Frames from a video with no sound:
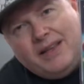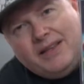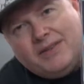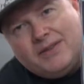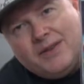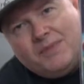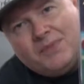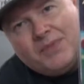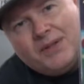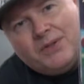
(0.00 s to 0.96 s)
his
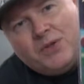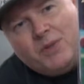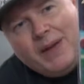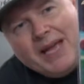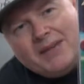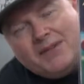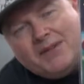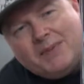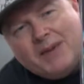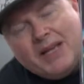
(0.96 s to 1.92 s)
tool bag, so
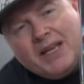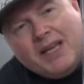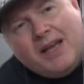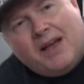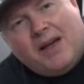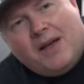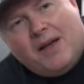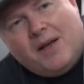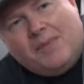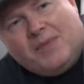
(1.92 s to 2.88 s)
to speak.
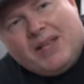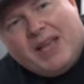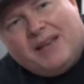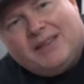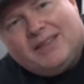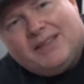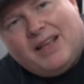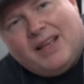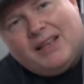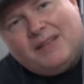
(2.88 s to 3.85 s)
Yeah,
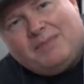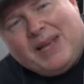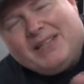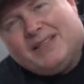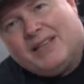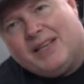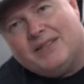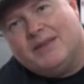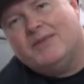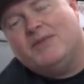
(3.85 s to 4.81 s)
basically
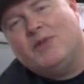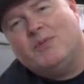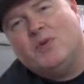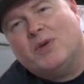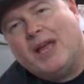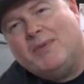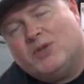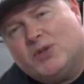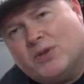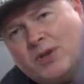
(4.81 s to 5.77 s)
it's a football game
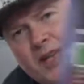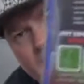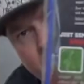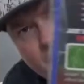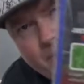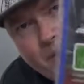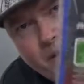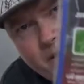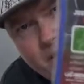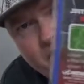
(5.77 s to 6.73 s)
or soccer game whereby
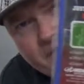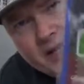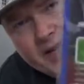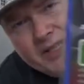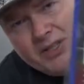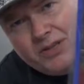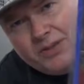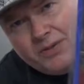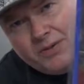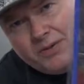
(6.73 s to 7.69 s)
you have
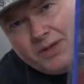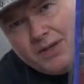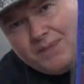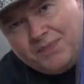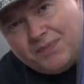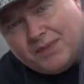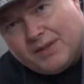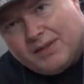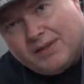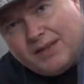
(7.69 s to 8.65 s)
additional
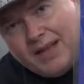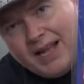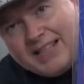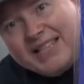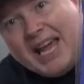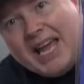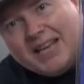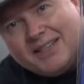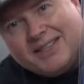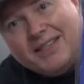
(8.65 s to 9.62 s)

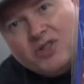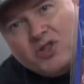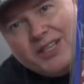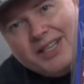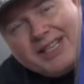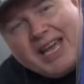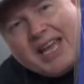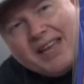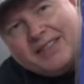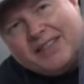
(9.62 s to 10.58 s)
attacks, literally
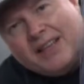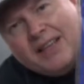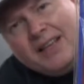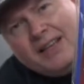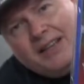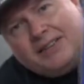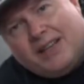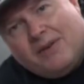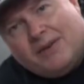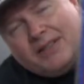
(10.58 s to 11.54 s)
attacks.
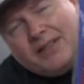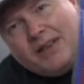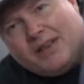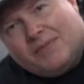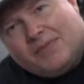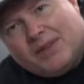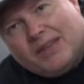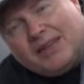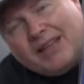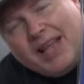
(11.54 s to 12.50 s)
So it's a
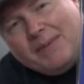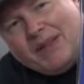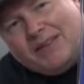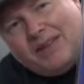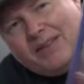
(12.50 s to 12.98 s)
game that